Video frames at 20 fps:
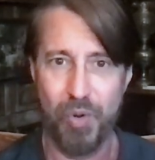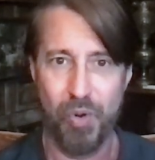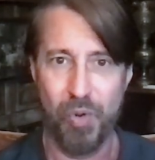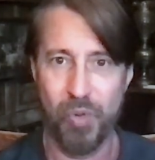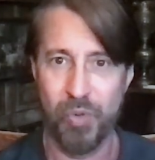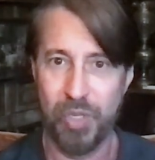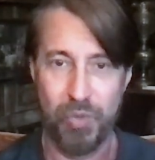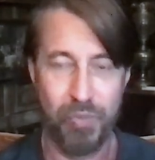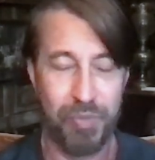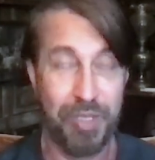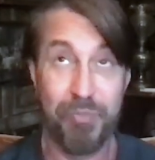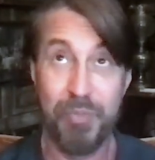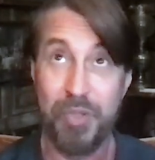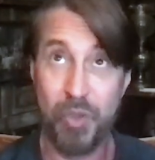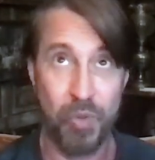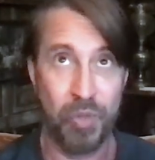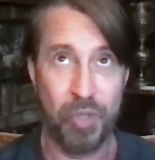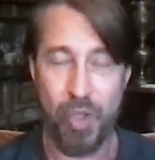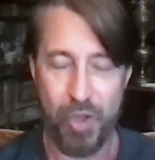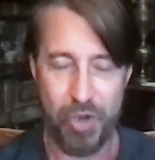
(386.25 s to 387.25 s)
only give me
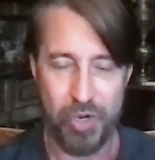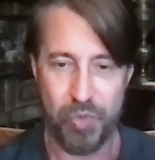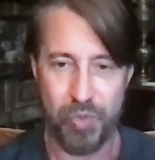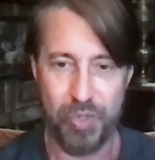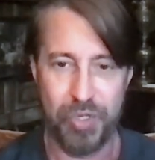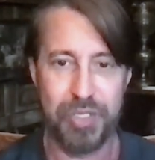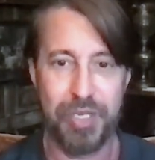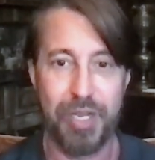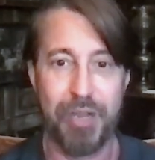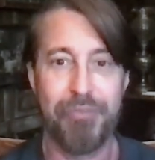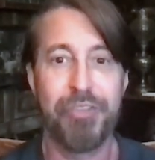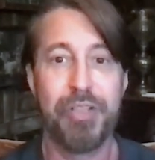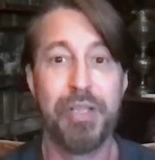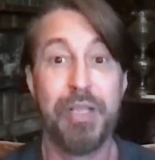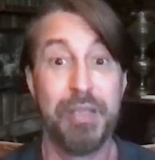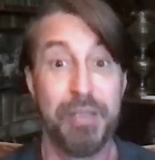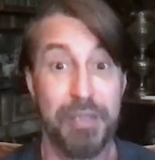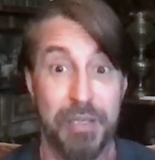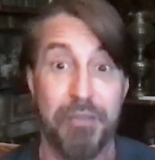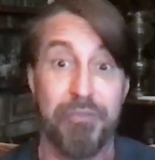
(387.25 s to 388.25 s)
only auditory stuff
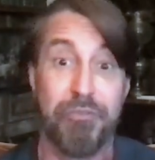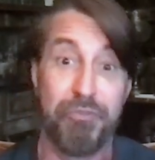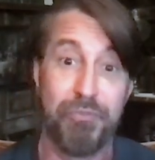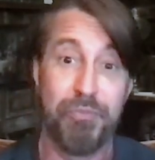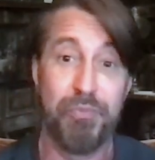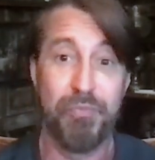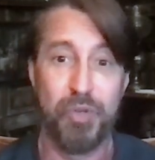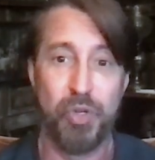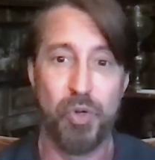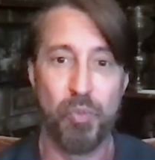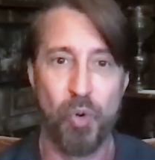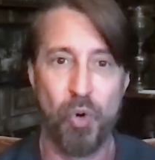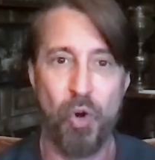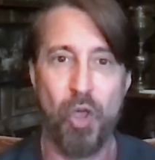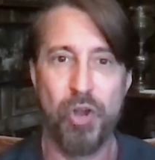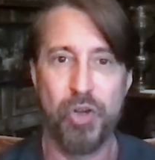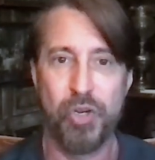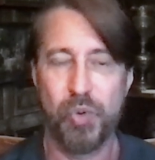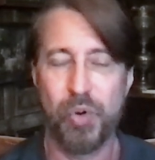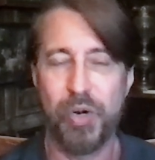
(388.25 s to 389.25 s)
if you're more
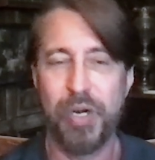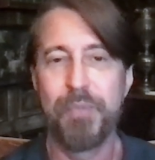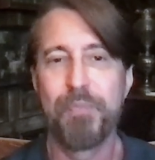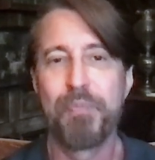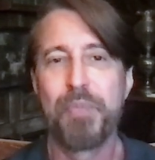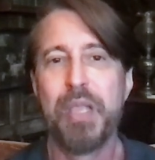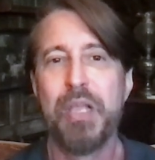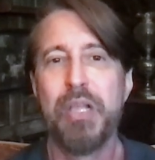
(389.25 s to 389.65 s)
auditory.